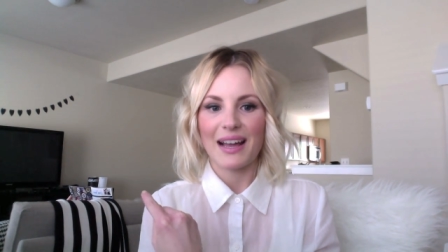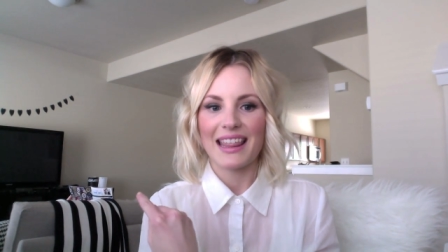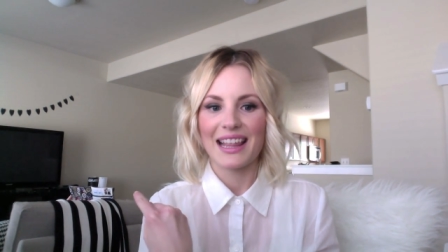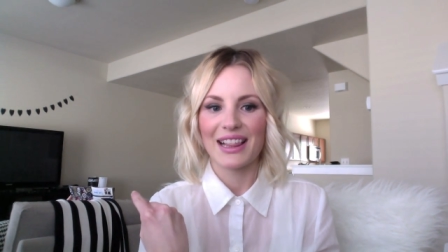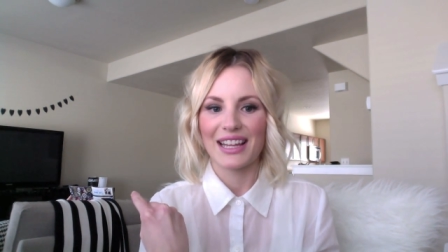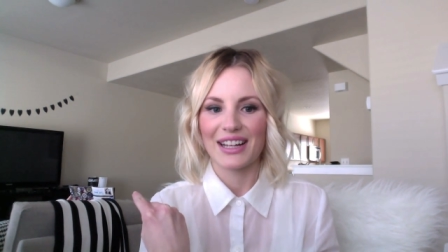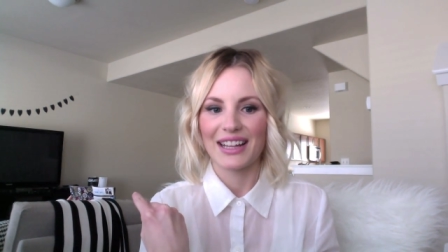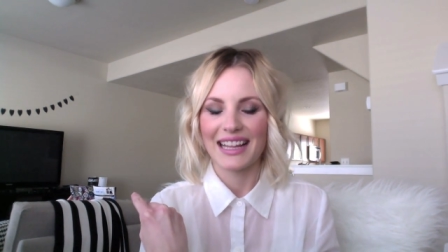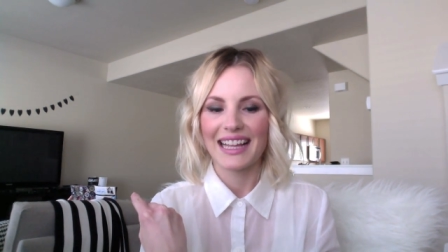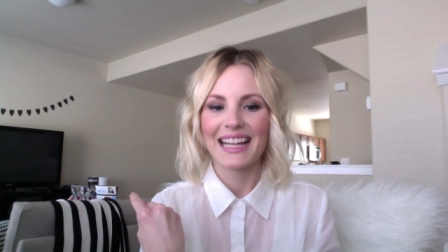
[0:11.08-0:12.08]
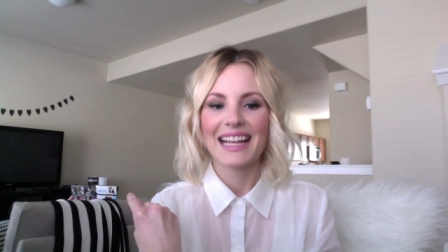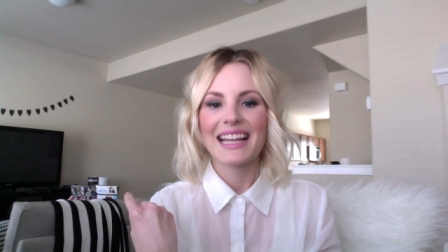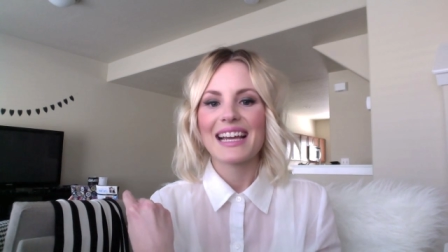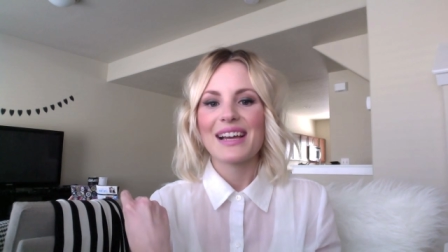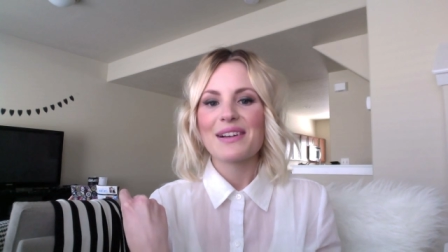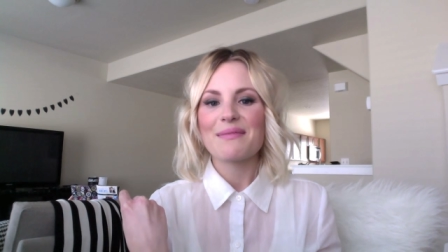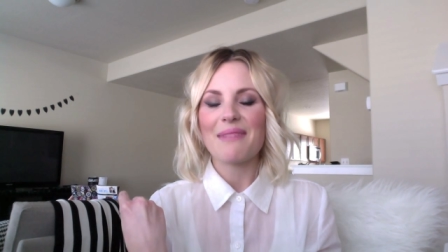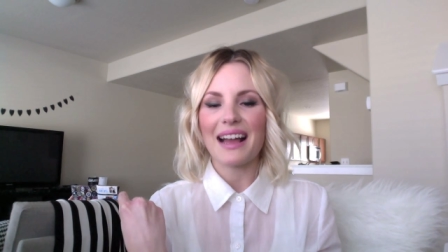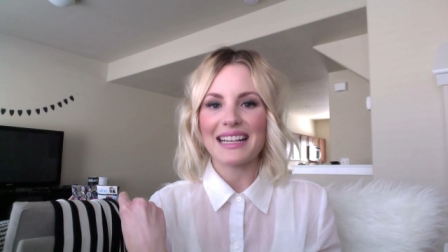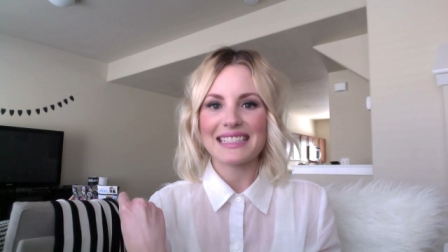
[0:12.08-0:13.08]
mind the little
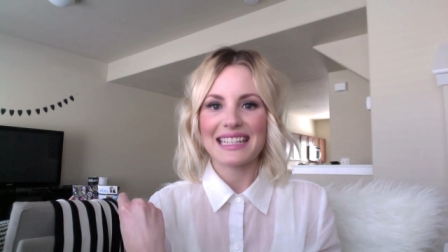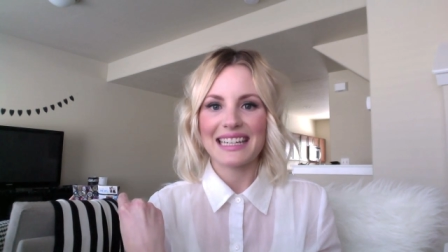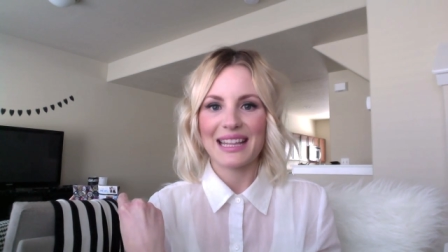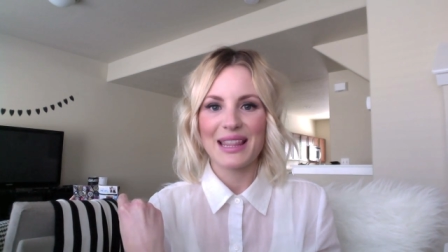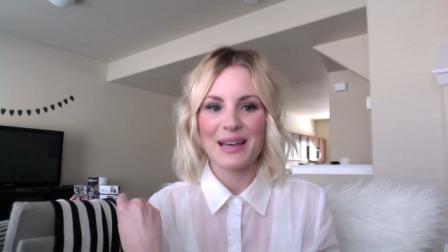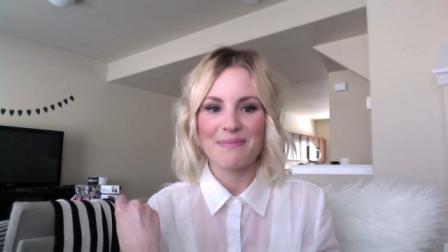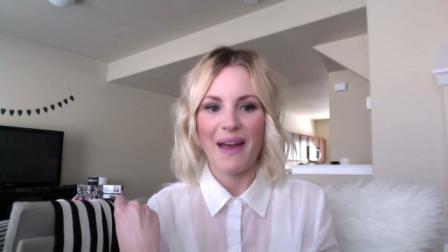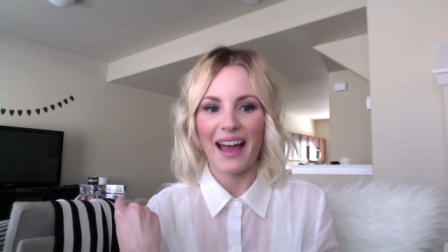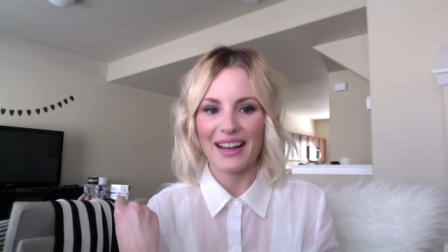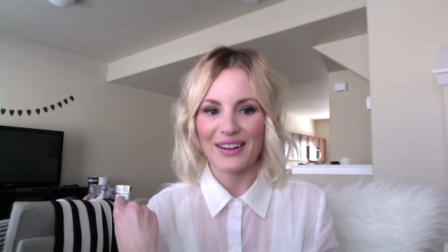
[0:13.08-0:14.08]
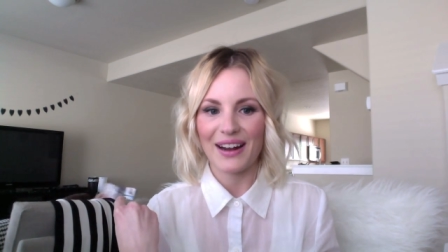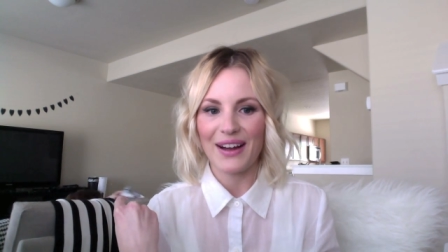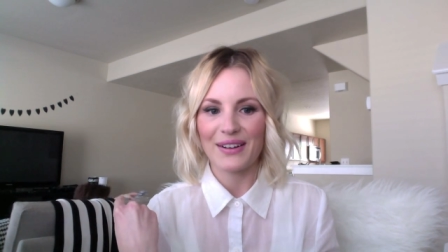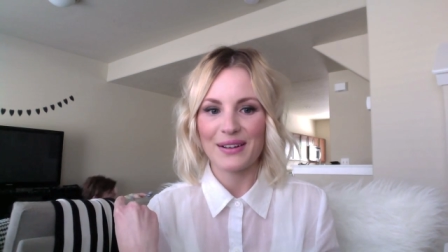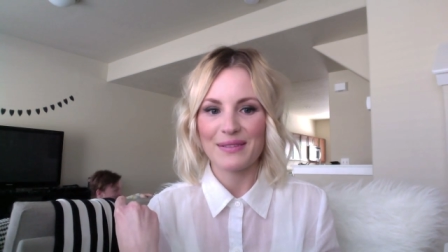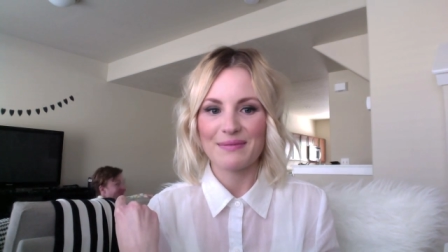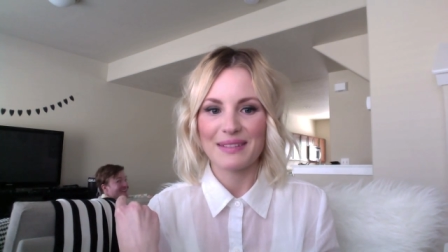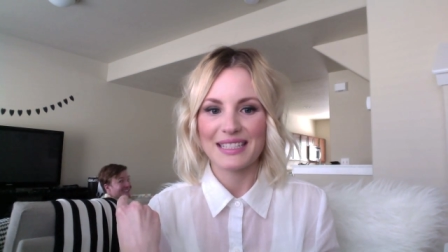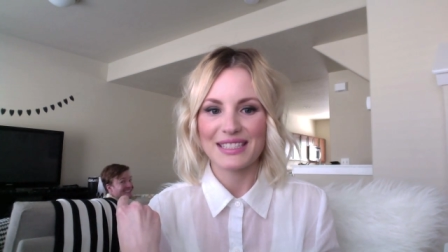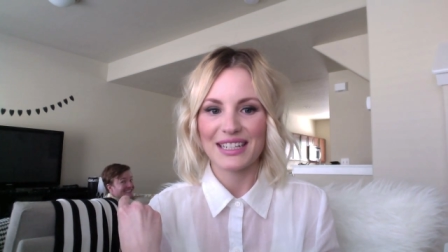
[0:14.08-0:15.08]
magazine in the background.
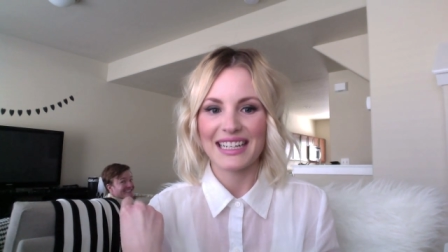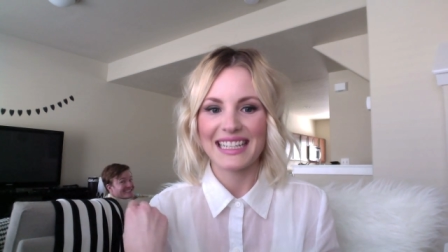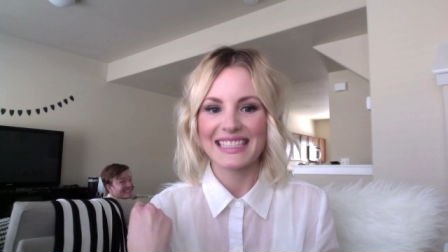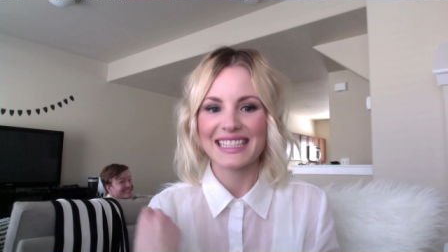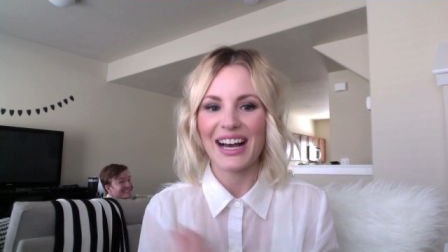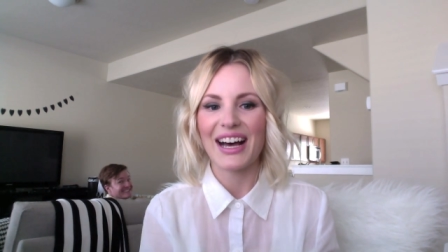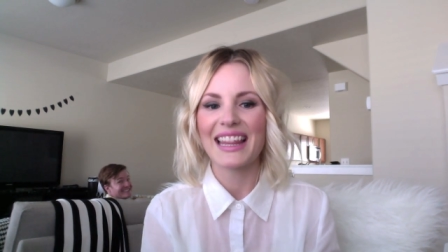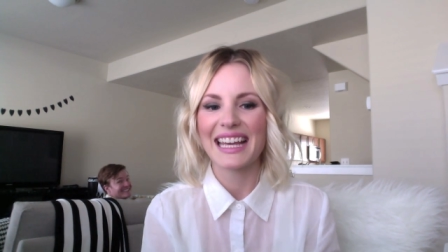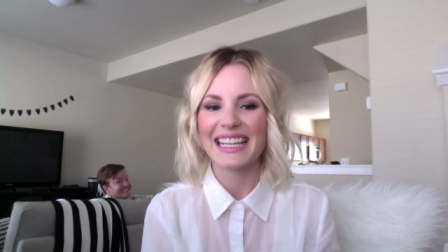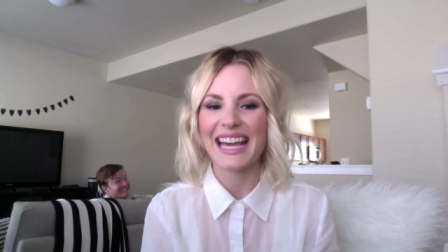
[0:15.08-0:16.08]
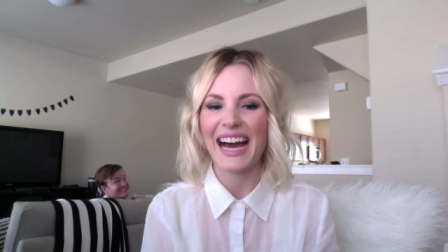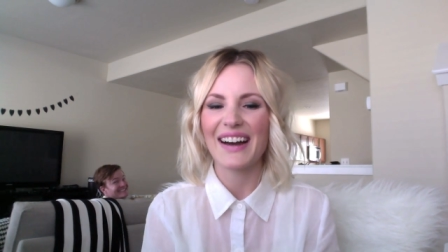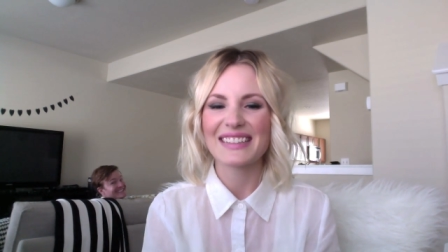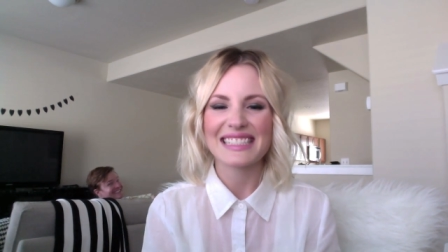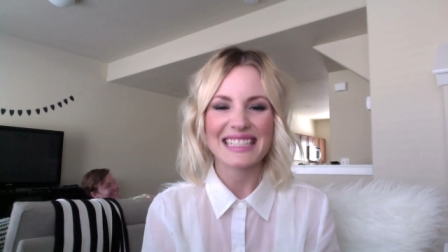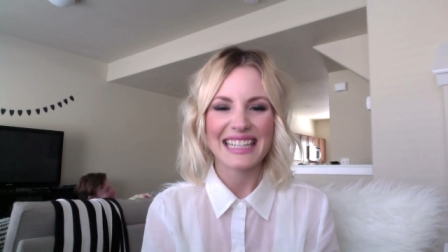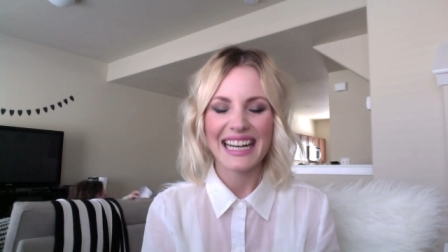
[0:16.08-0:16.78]
Mister is on the couch.